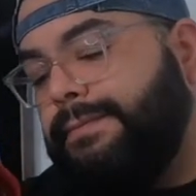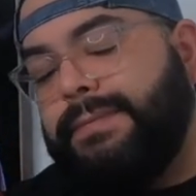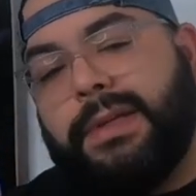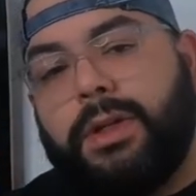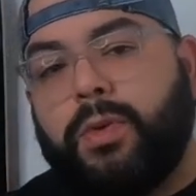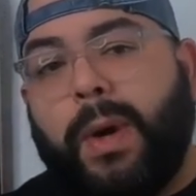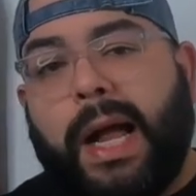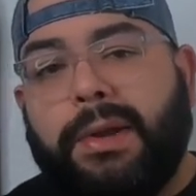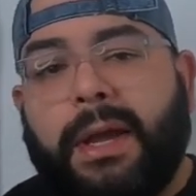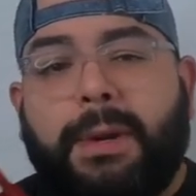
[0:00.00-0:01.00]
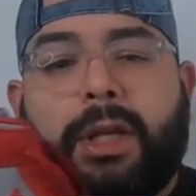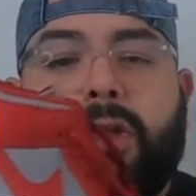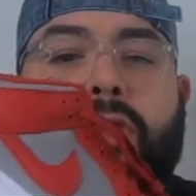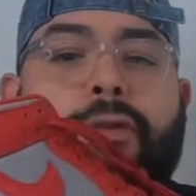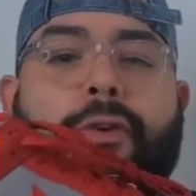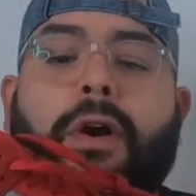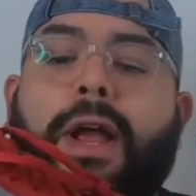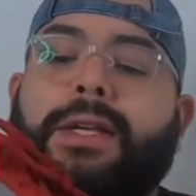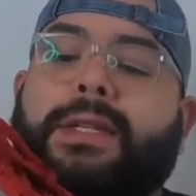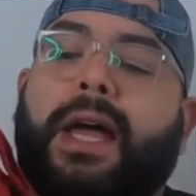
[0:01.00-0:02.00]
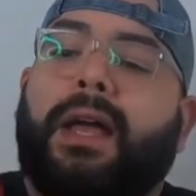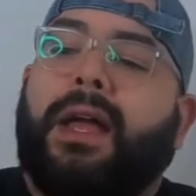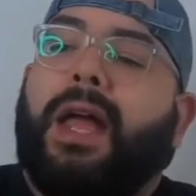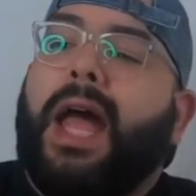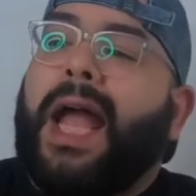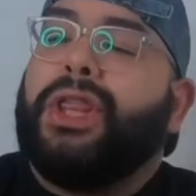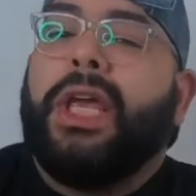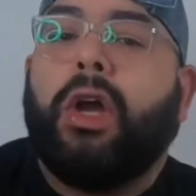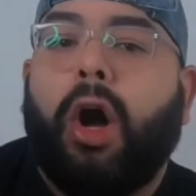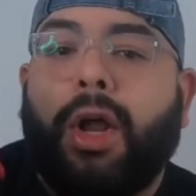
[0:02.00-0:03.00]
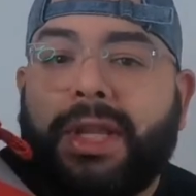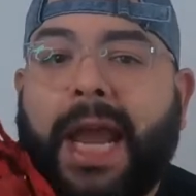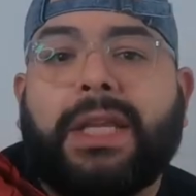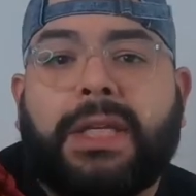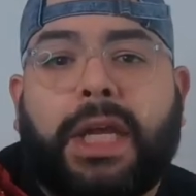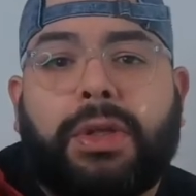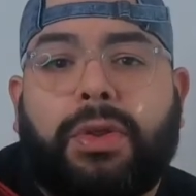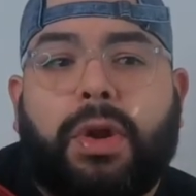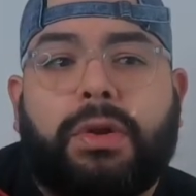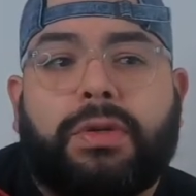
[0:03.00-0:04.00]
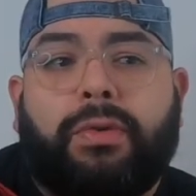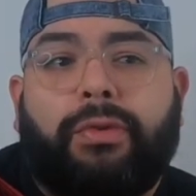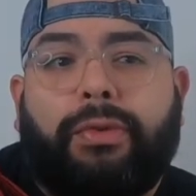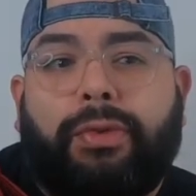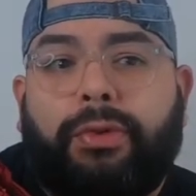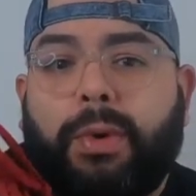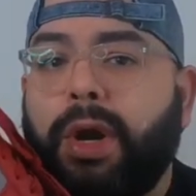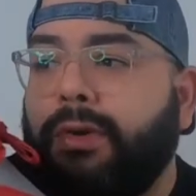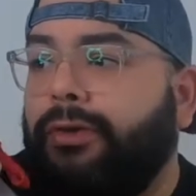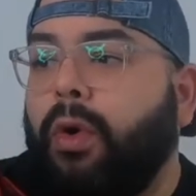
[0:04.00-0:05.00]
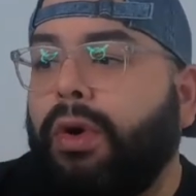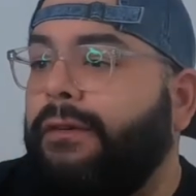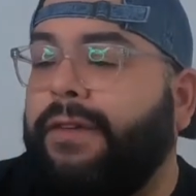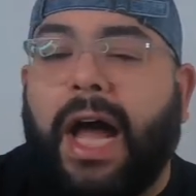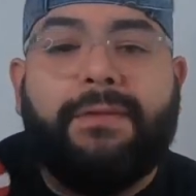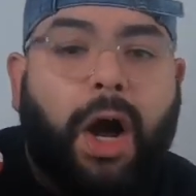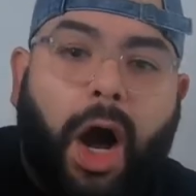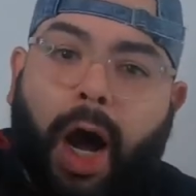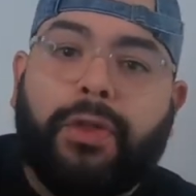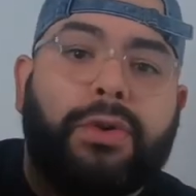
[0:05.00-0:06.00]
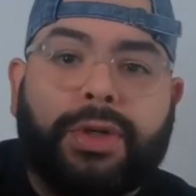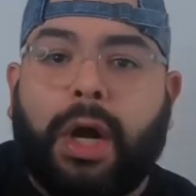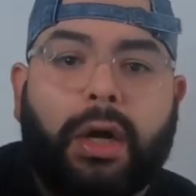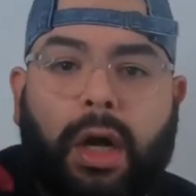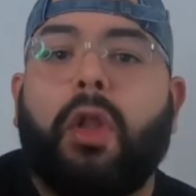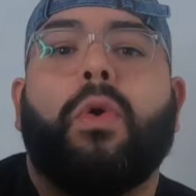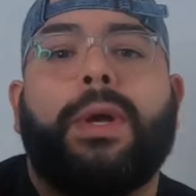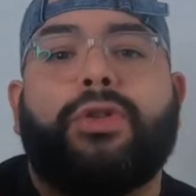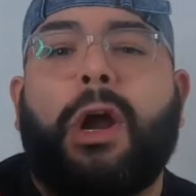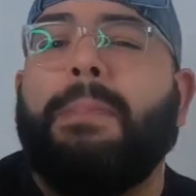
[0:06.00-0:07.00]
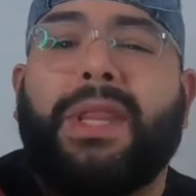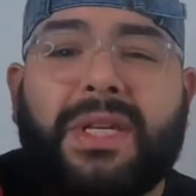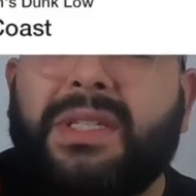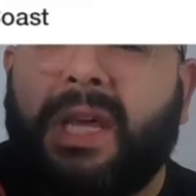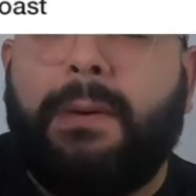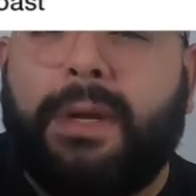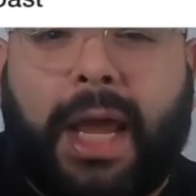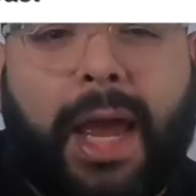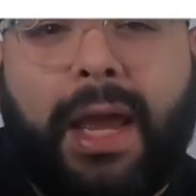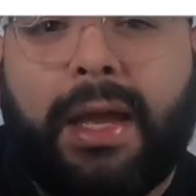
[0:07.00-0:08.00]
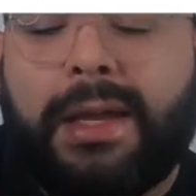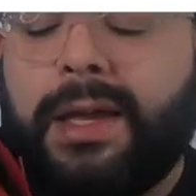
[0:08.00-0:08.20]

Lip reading: It's just wild. I mean, so far as that, I think on the 18th, there's 3 or 4 or 5 other dunk colorways dropping the same day.